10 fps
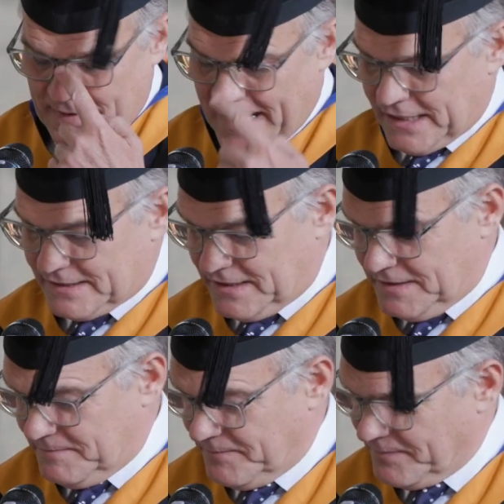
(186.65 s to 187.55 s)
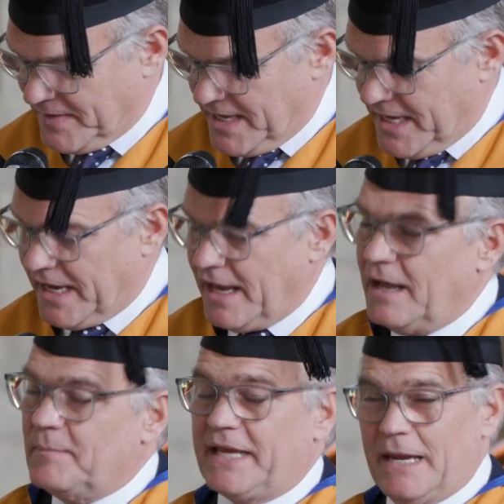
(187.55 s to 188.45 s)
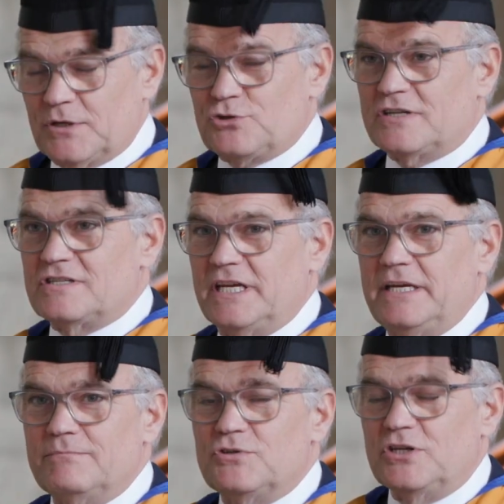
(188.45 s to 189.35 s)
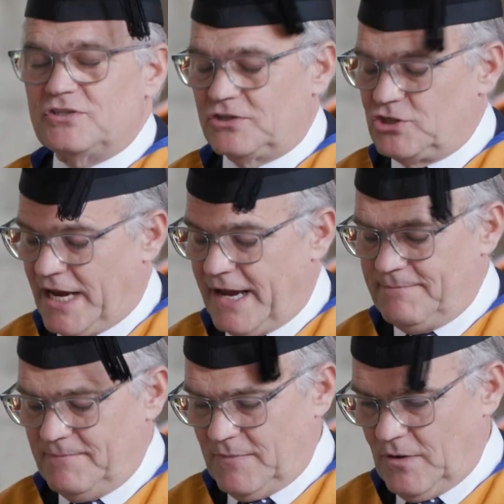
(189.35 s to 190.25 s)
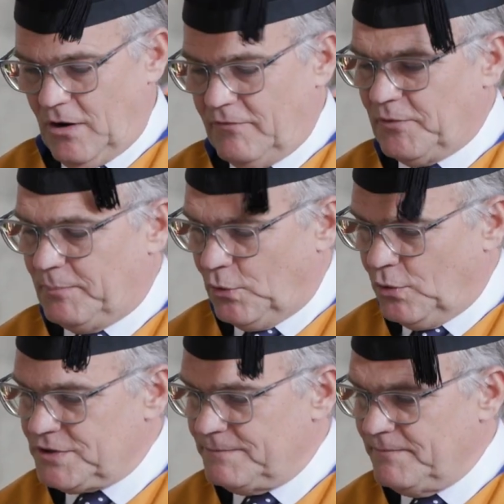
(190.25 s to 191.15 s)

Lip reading: Alison became a trustee. She's the chair of the board